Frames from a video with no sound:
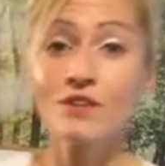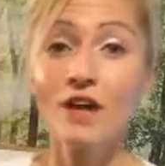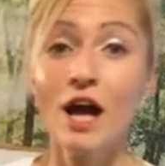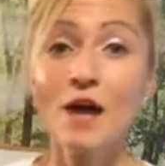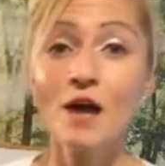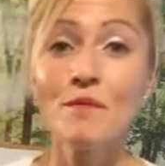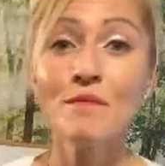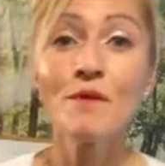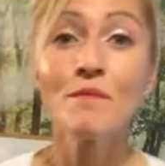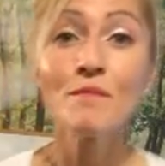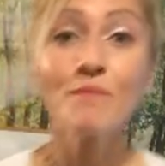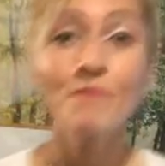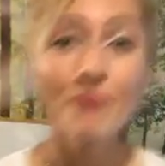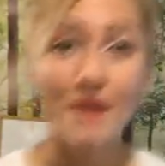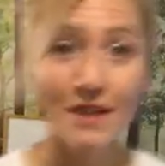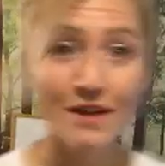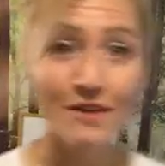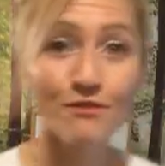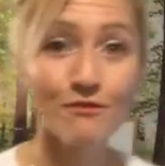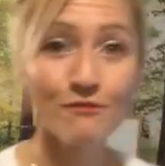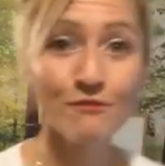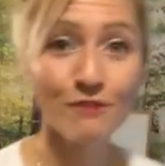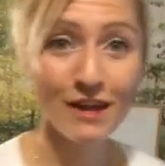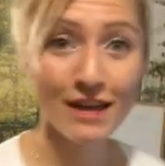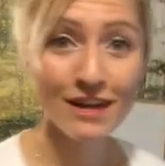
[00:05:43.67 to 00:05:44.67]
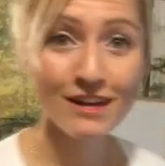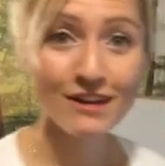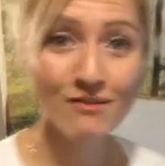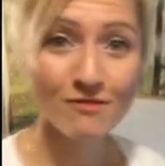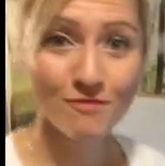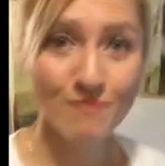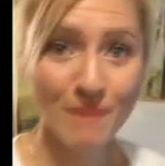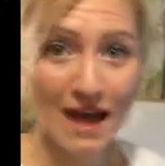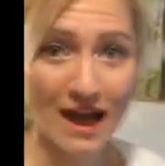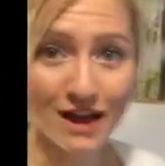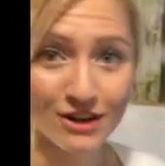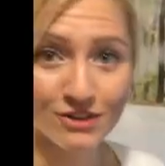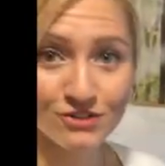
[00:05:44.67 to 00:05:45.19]
So I'm a big fan
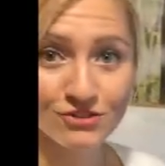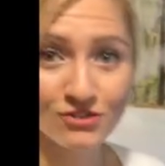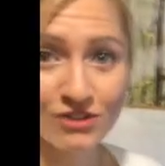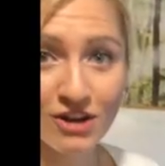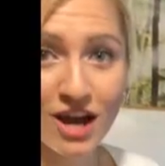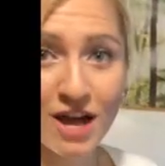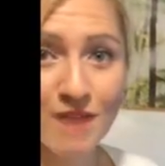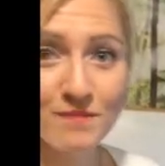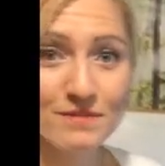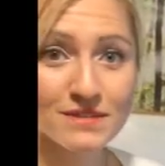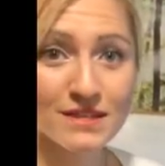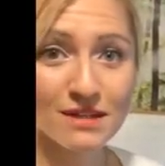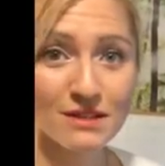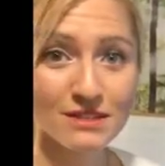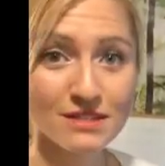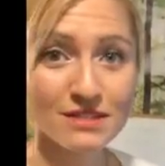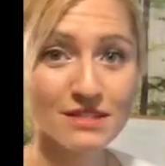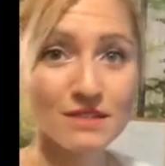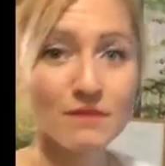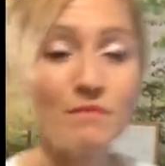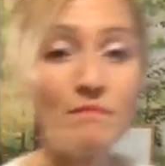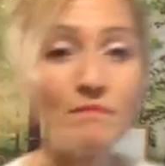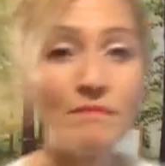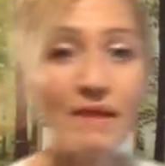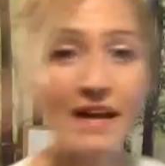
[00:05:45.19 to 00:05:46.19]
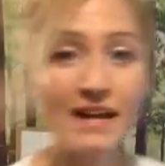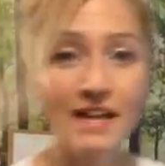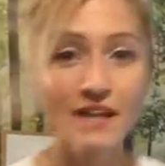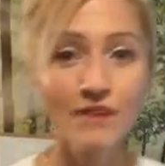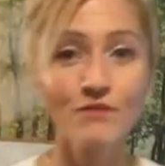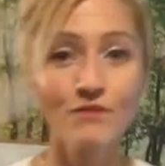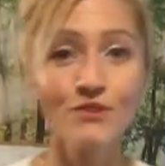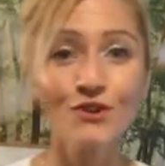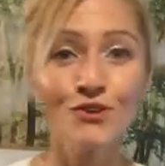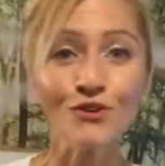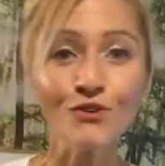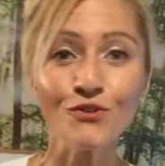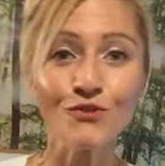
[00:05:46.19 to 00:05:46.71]
of backdrops, as
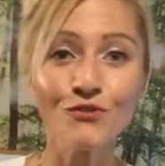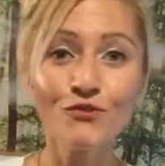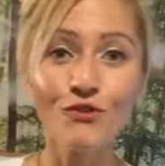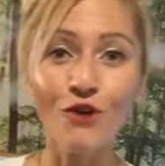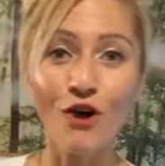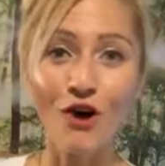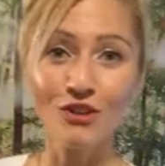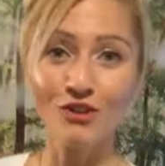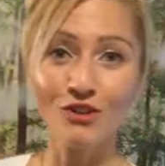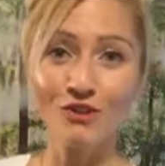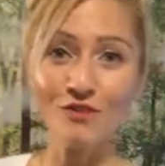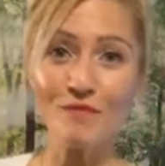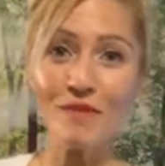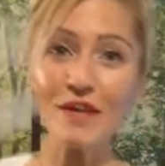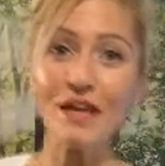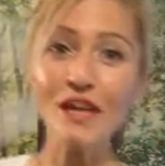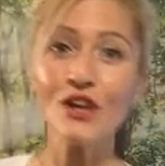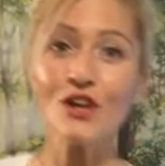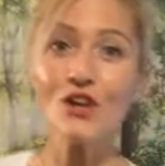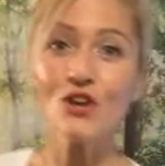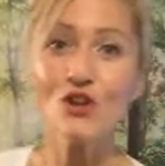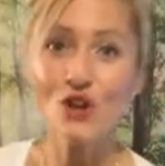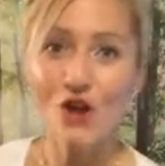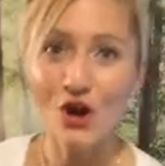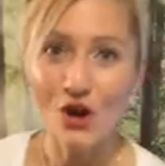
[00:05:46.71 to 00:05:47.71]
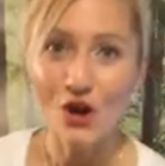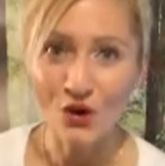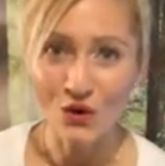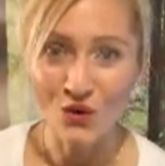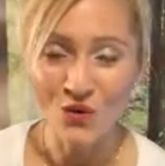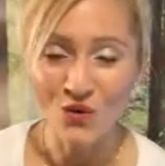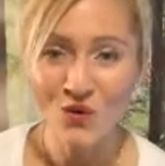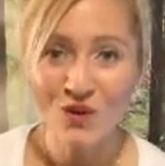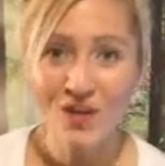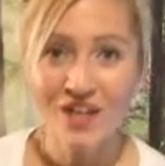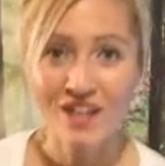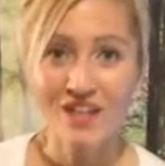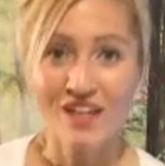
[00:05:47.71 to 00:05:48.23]
many of you who follow me
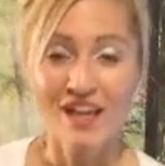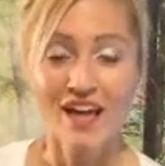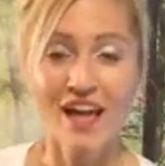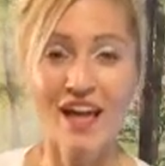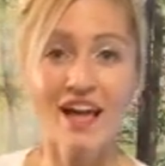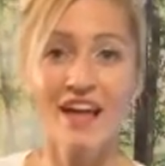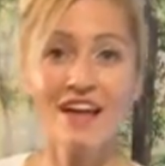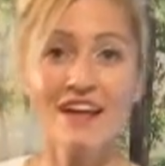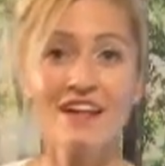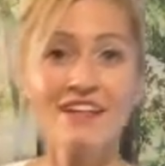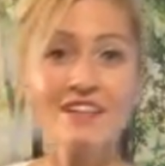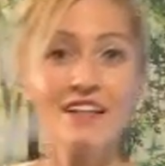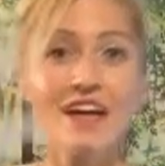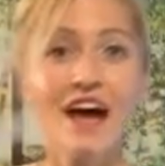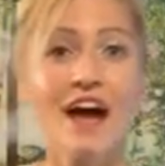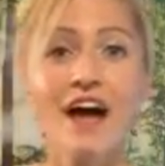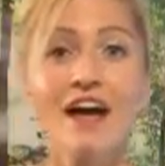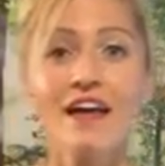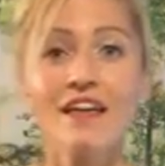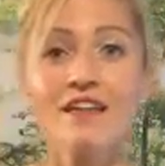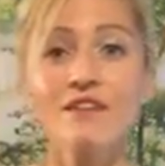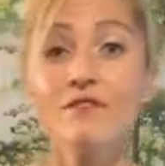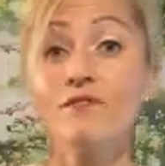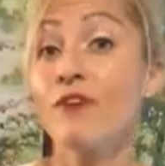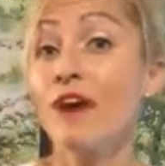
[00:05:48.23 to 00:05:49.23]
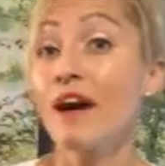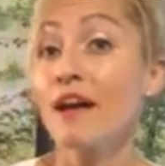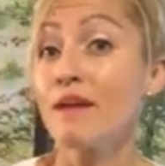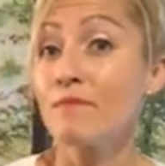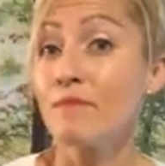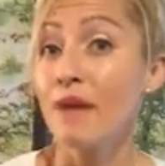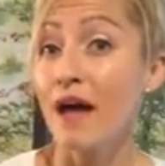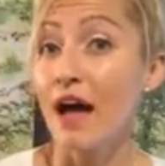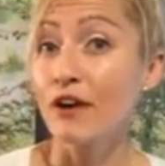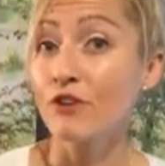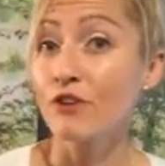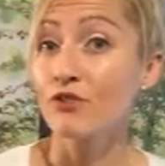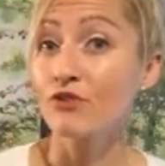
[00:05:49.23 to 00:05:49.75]
know, and I
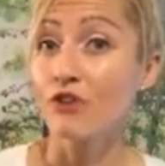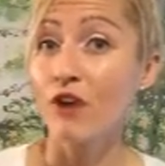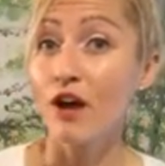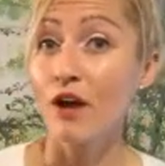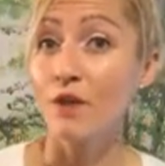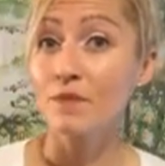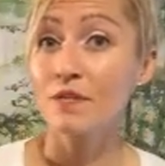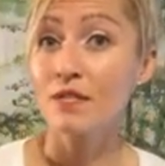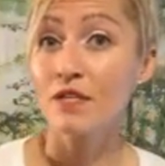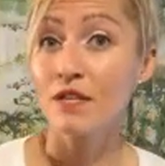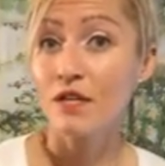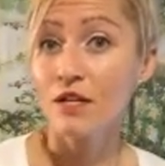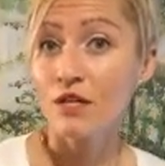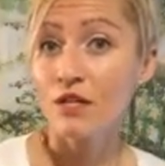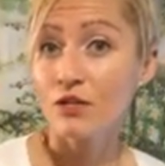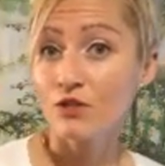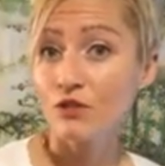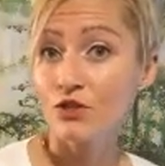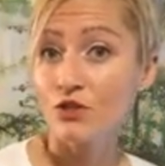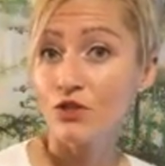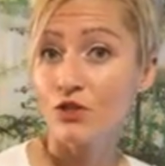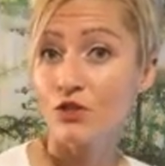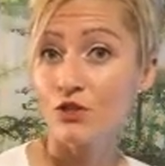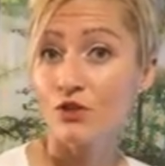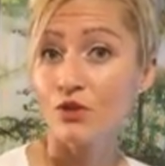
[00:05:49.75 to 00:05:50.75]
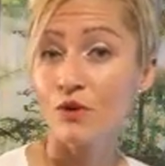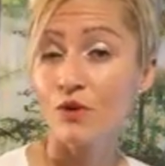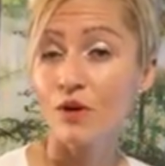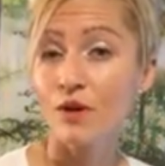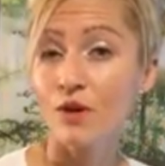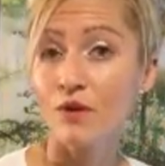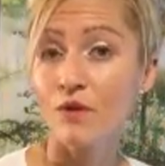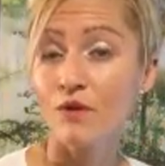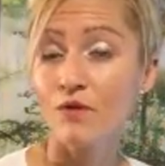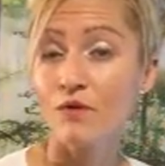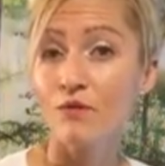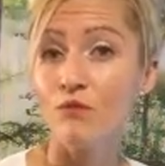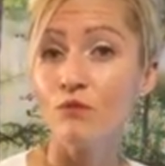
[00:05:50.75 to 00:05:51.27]
find backdrops
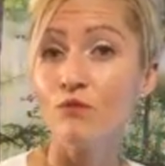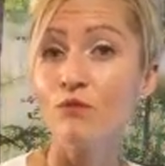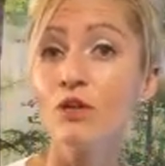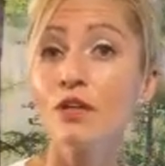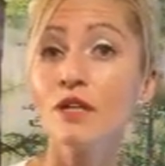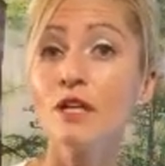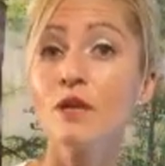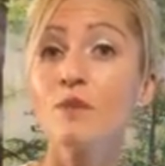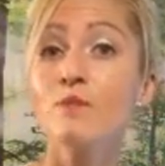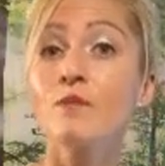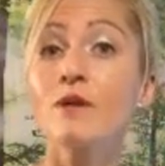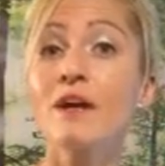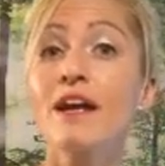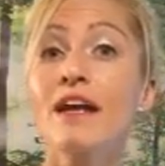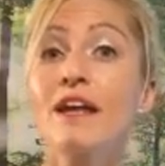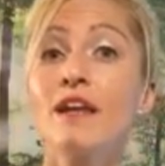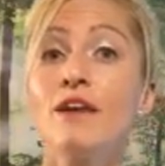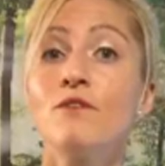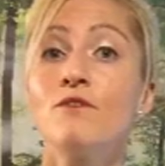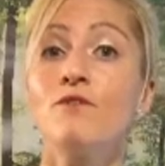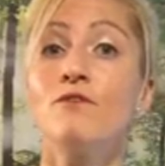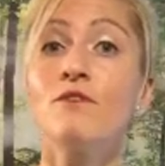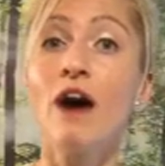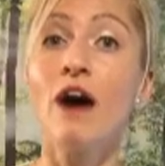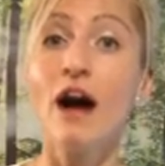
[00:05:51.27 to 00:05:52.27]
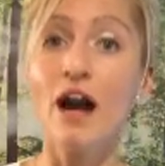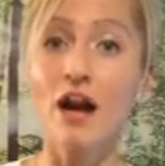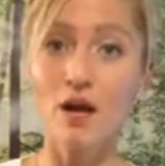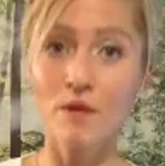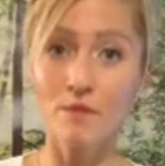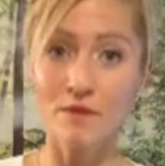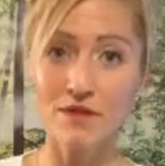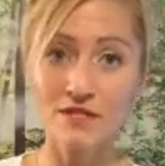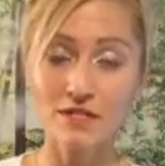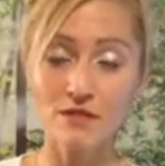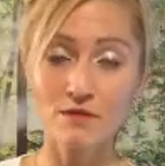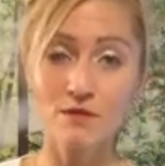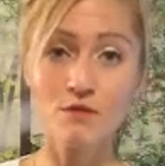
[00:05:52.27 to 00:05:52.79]
to really bring an
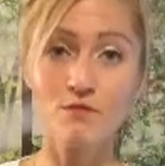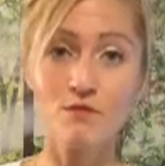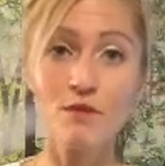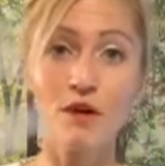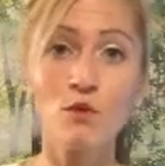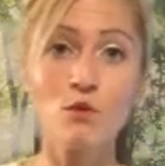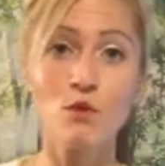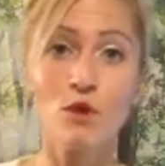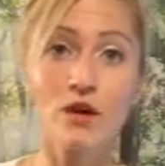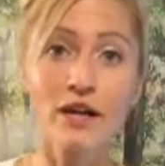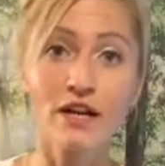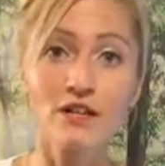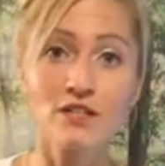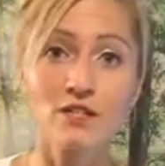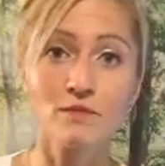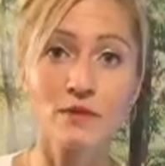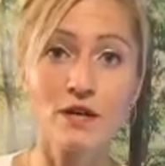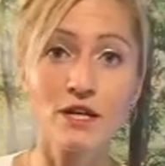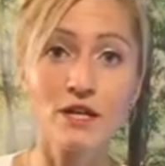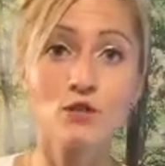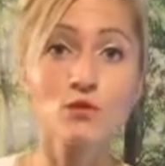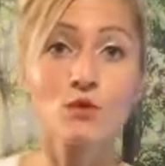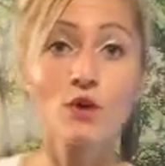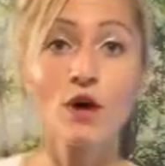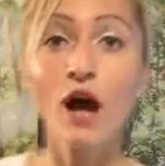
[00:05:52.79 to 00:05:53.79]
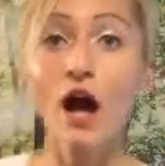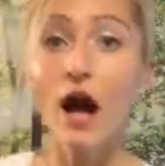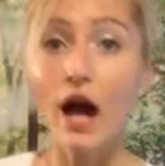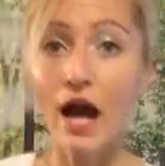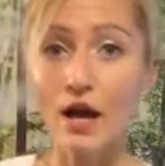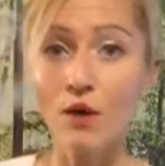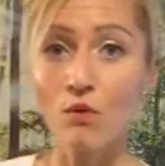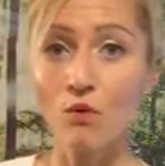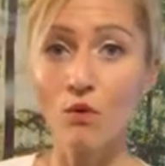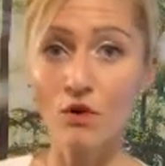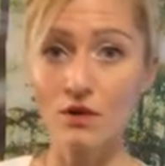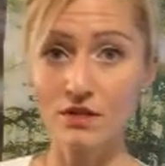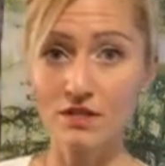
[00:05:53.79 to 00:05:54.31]
environment into my workout space where
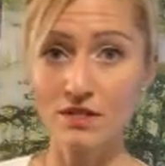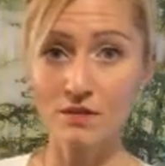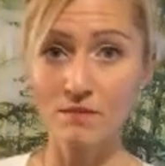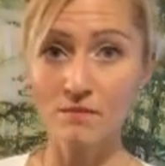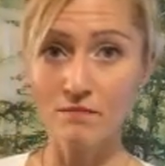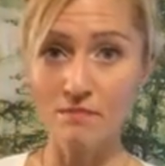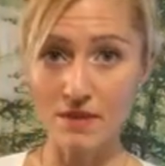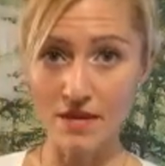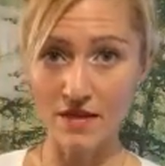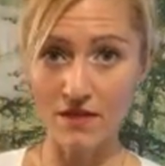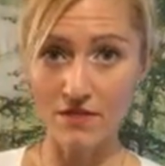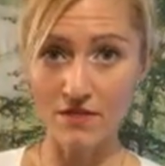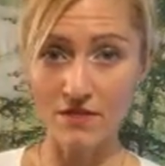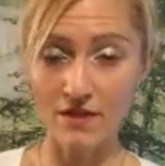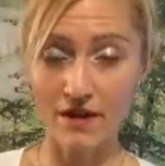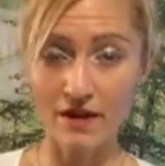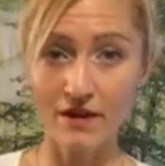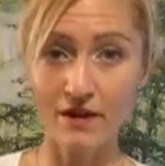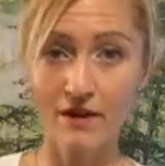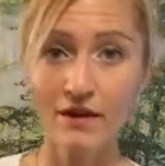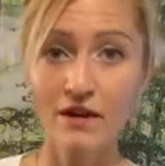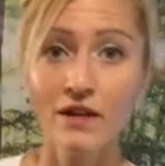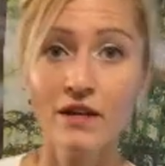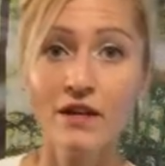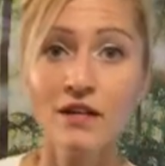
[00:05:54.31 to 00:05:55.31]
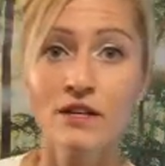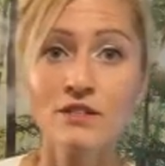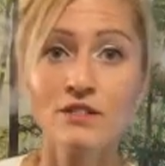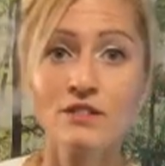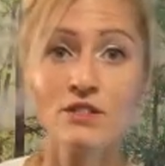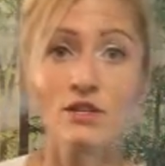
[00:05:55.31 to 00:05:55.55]
I want to be there.